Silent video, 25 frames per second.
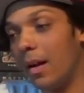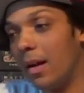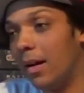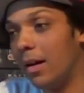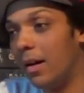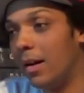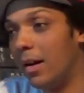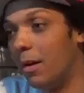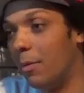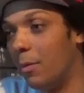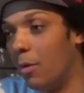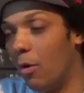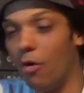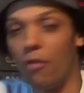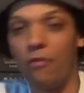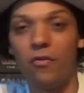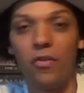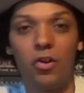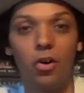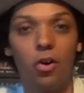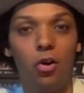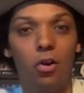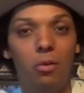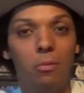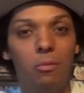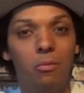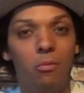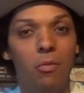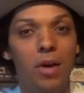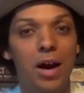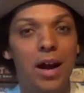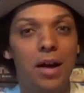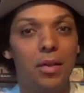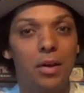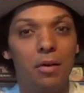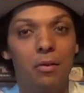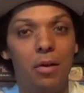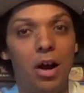Um, or I forgot
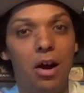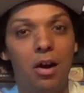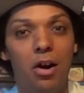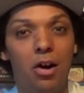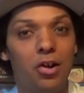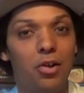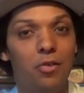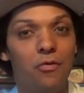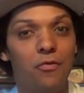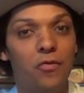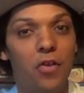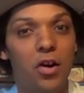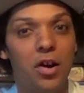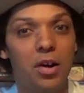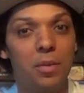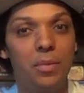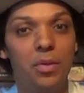where they were. I couldn't find